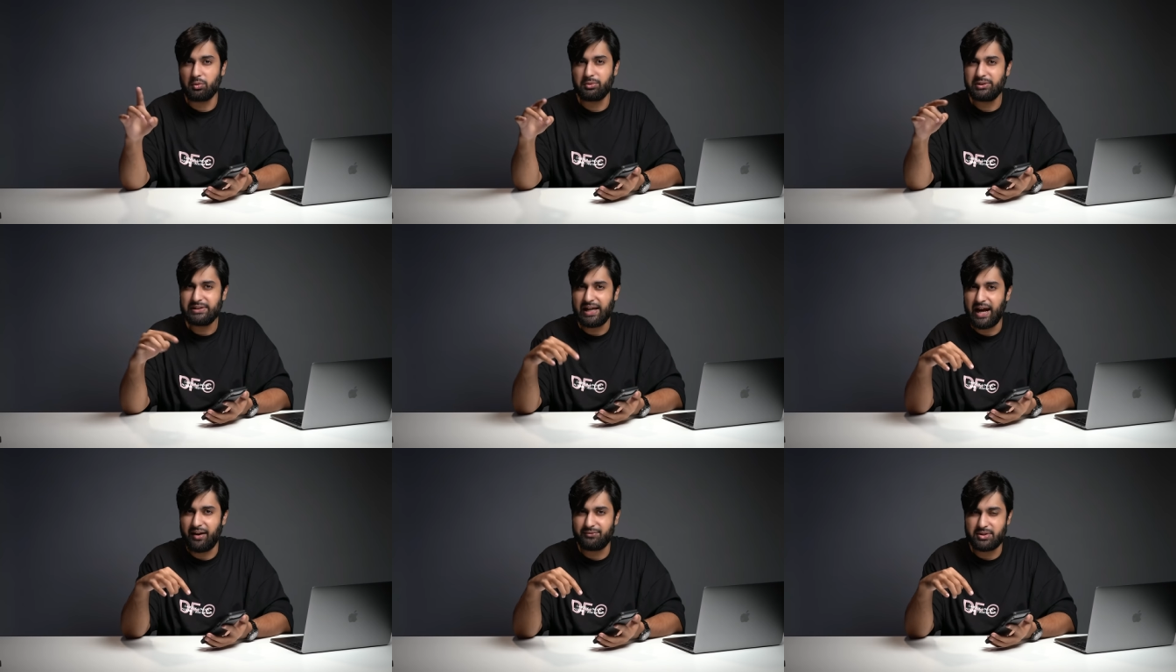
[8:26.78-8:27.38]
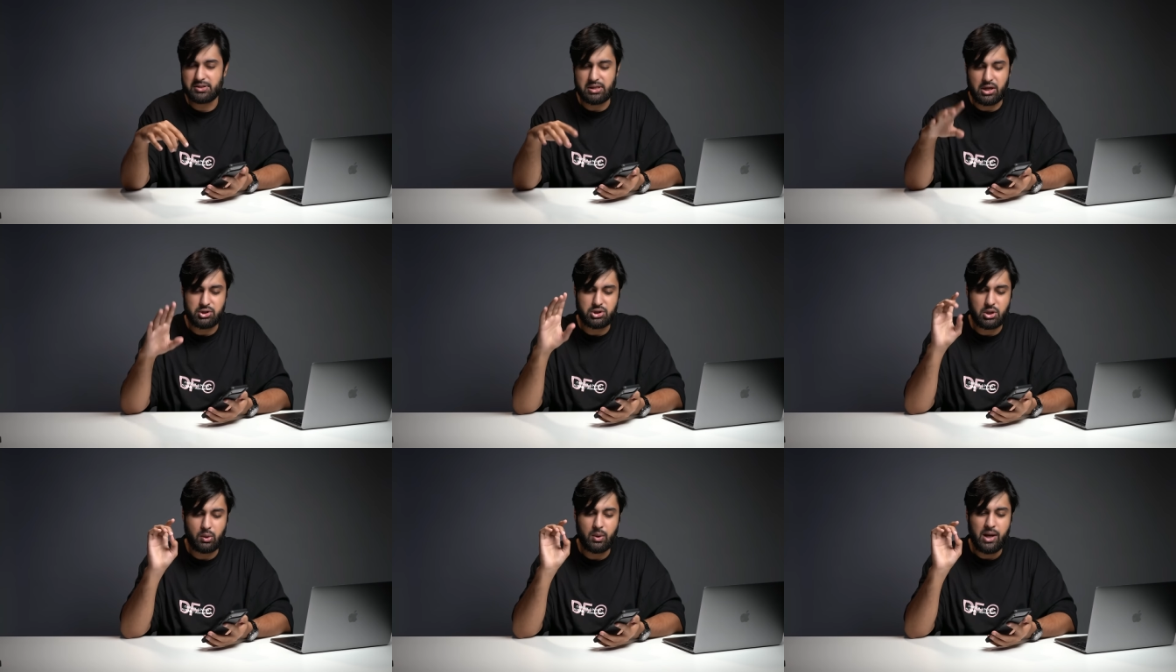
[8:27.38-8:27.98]
really have this
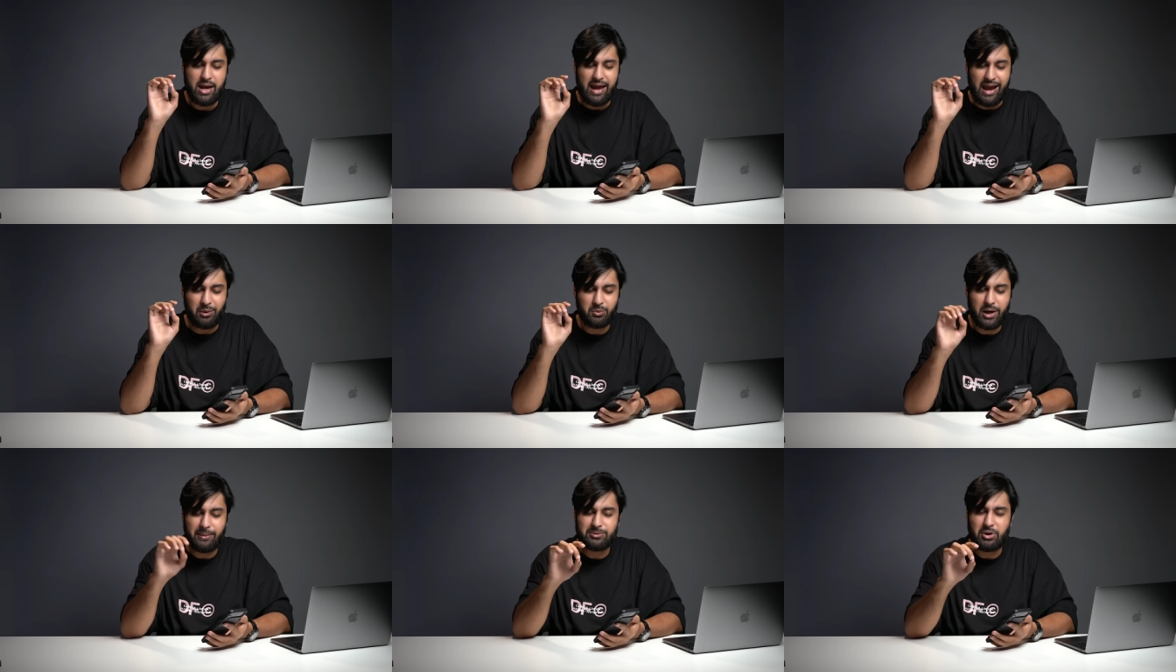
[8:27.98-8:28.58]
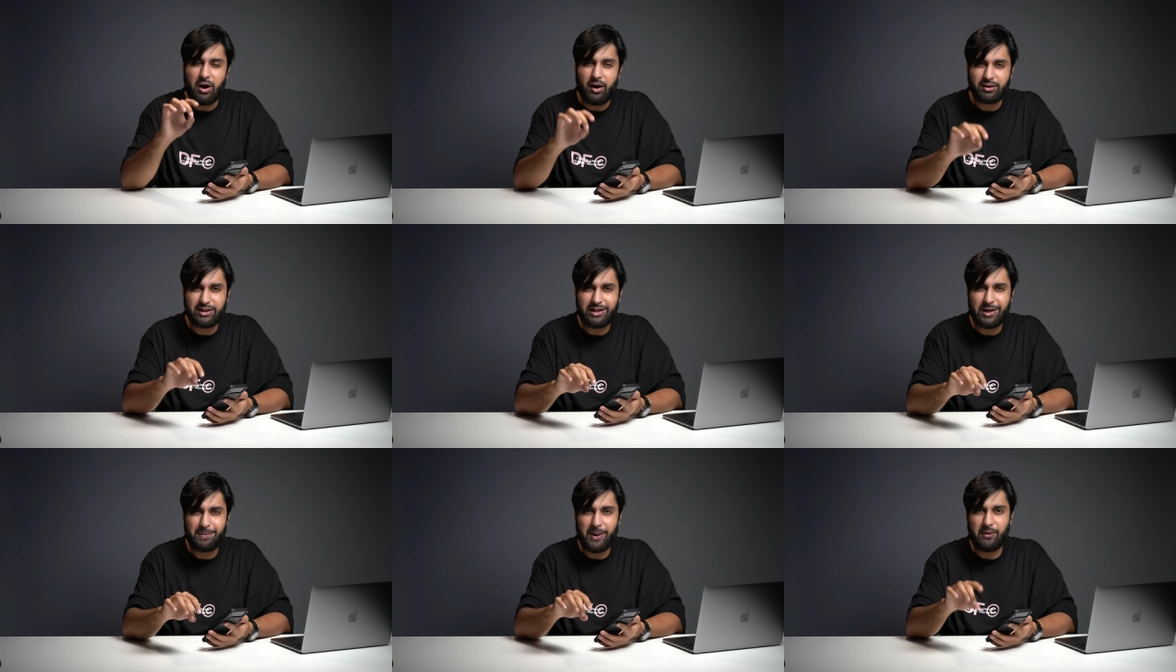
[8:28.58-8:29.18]
issue. And what I'm
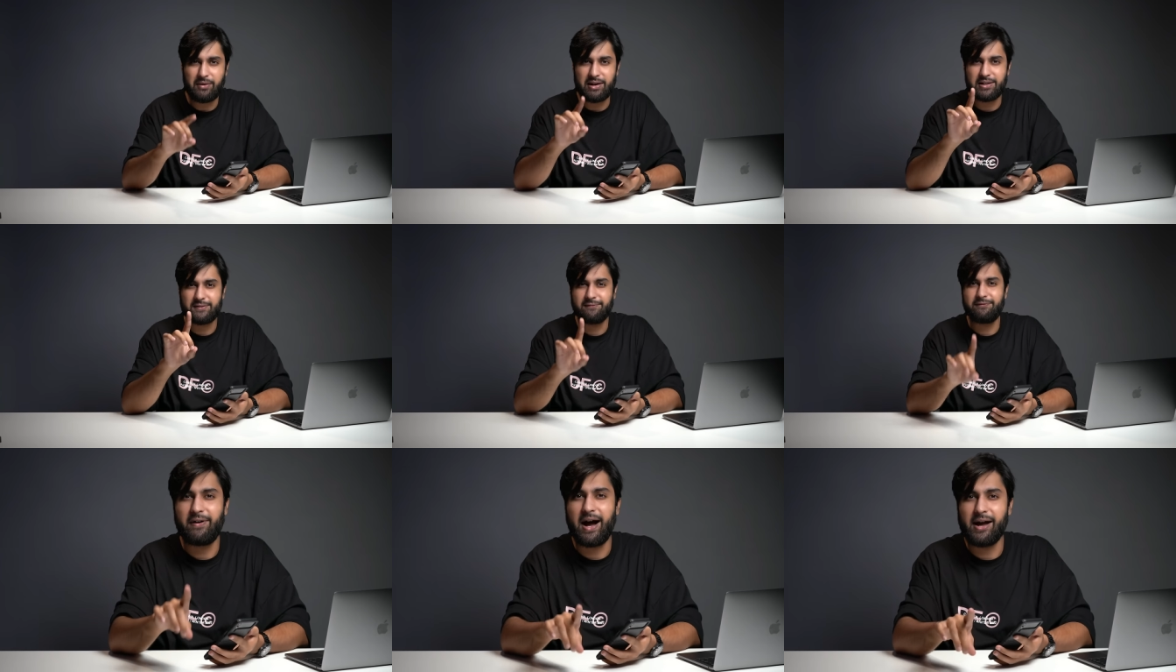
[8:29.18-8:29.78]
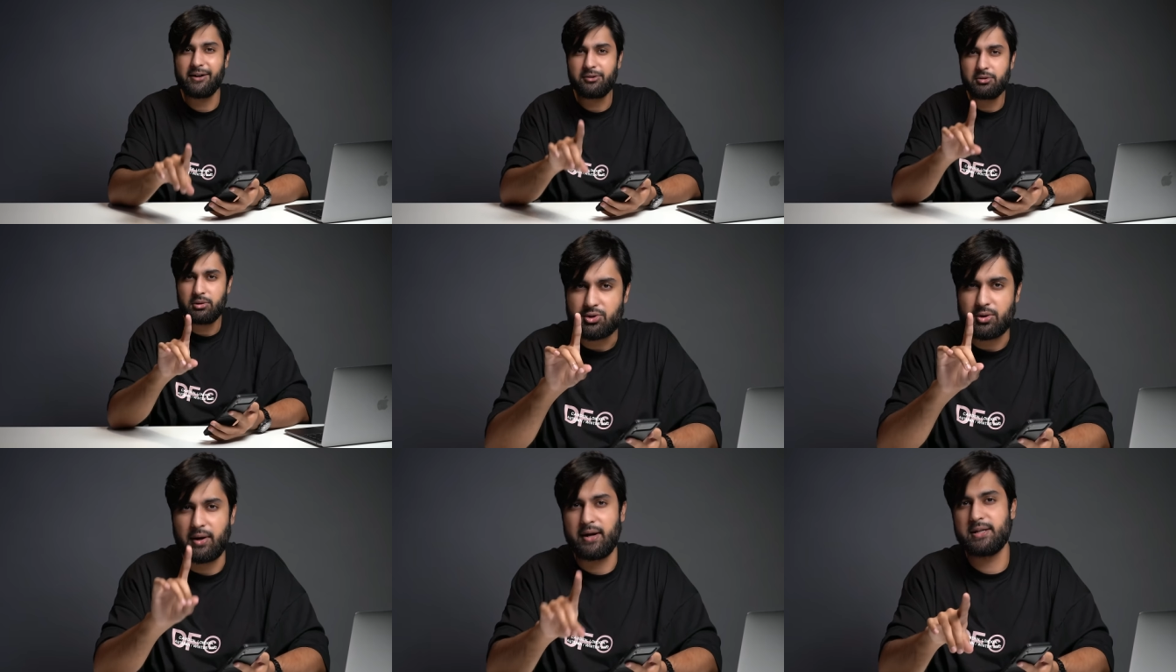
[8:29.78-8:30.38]
talking about is file
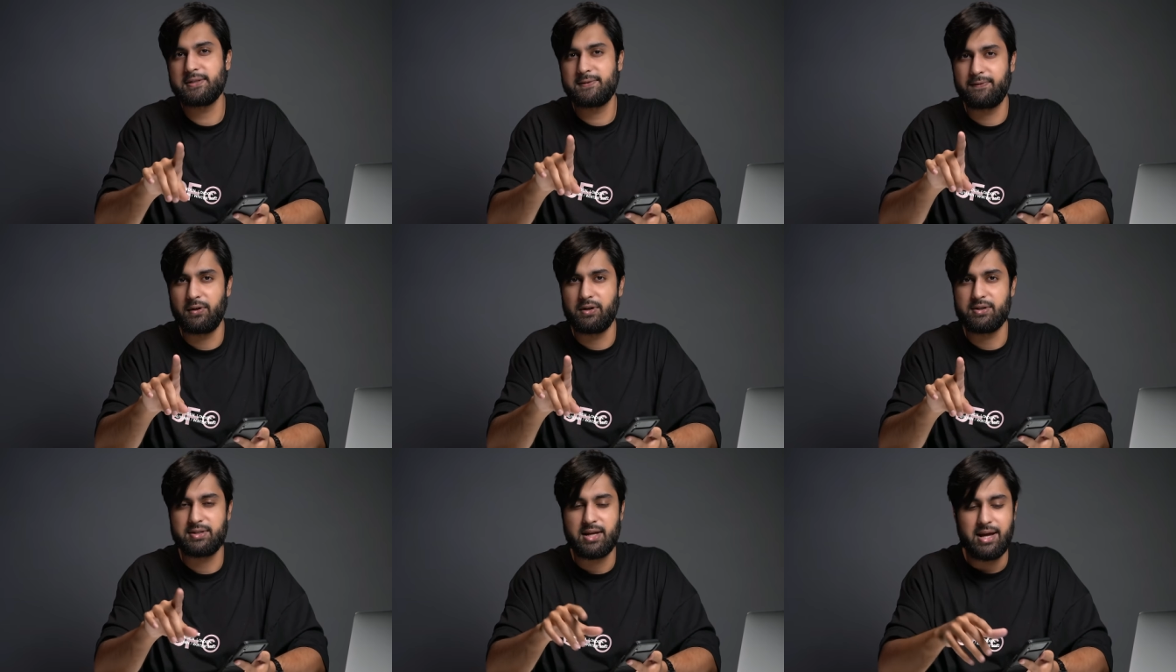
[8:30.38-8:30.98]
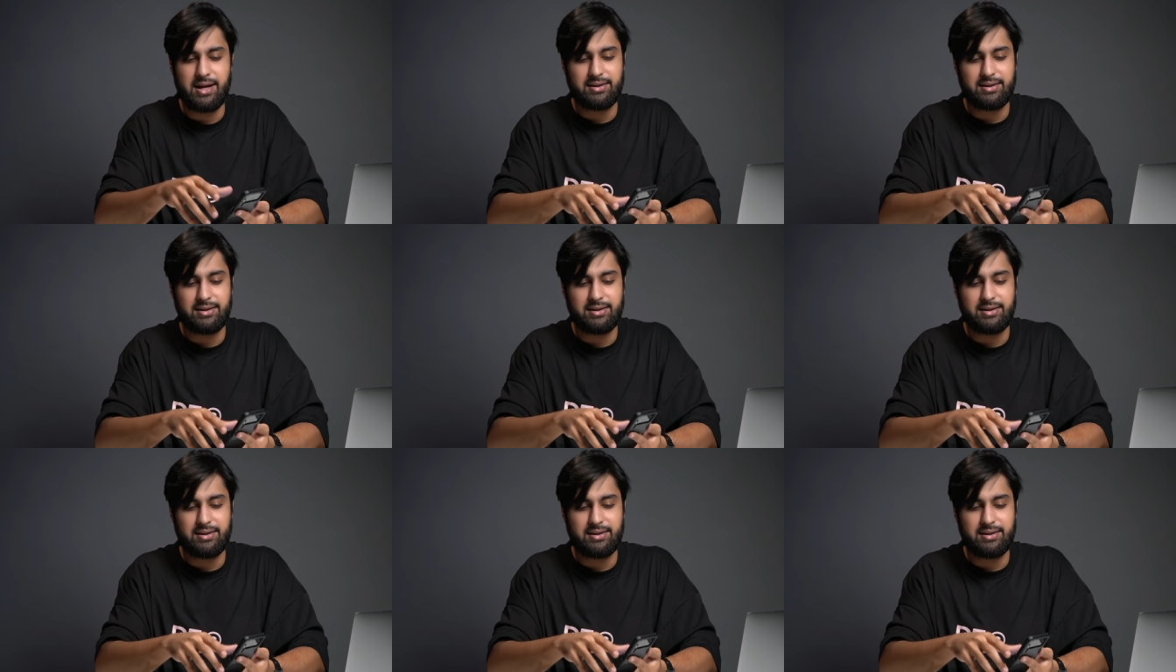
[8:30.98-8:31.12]
transfers.